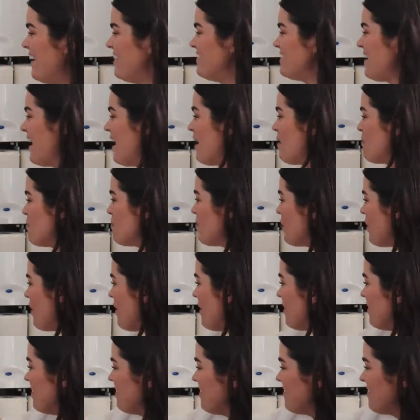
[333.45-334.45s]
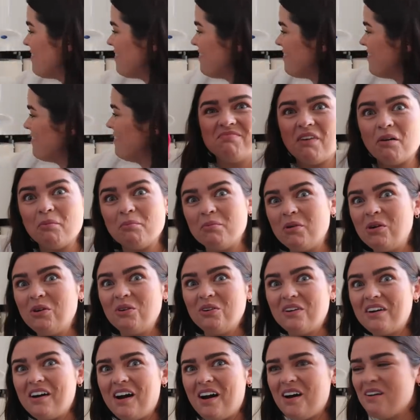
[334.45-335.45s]
tampons, my
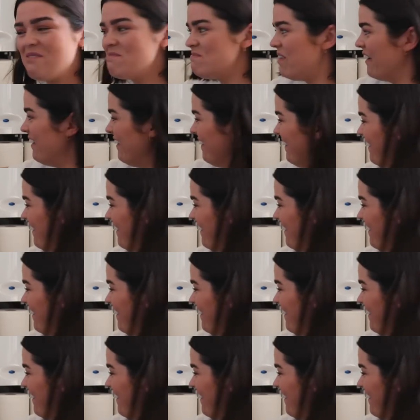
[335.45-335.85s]
moon cup.